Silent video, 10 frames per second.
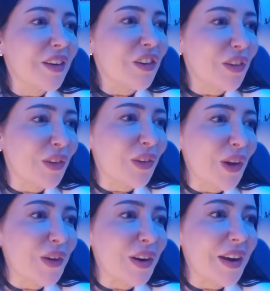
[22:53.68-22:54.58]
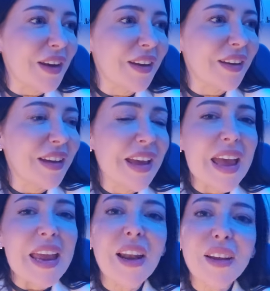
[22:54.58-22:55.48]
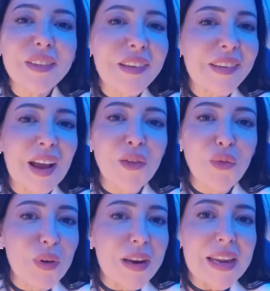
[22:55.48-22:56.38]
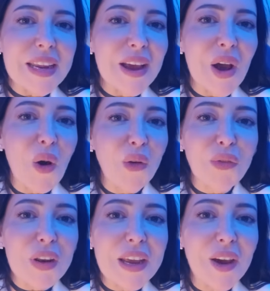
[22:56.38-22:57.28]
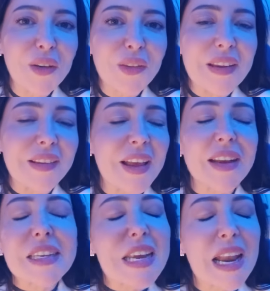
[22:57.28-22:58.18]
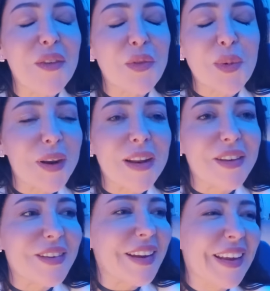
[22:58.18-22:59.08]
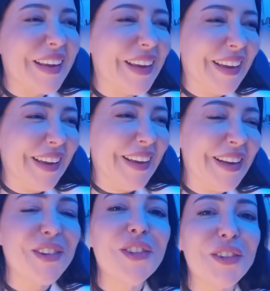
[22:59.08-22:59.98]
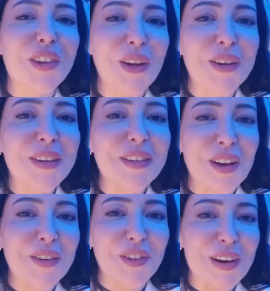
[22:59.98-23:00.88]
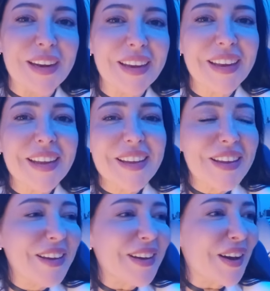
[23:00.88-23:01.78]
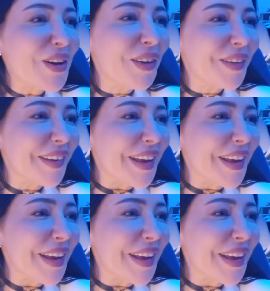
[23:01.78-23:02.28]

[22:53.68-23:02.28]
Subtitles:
Just a soda. He likes to sound really, on videos, he's like, tell everyone I... Don't drink. I can't say